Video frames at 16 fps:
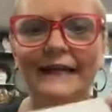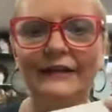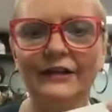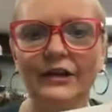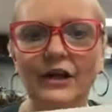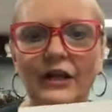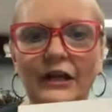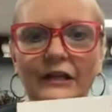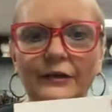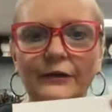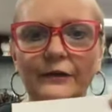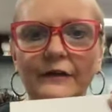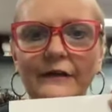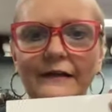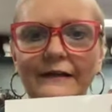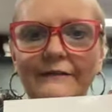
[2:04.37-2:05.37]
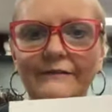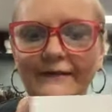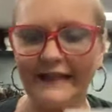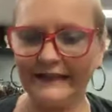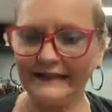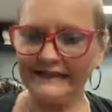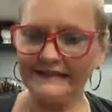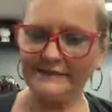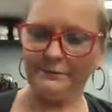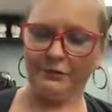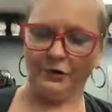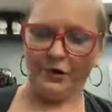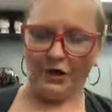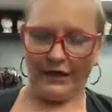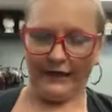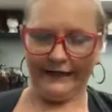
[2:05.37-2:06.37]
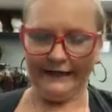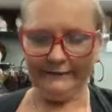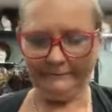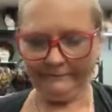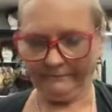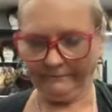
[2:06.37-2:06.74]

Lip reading: in the color Venice Blonde.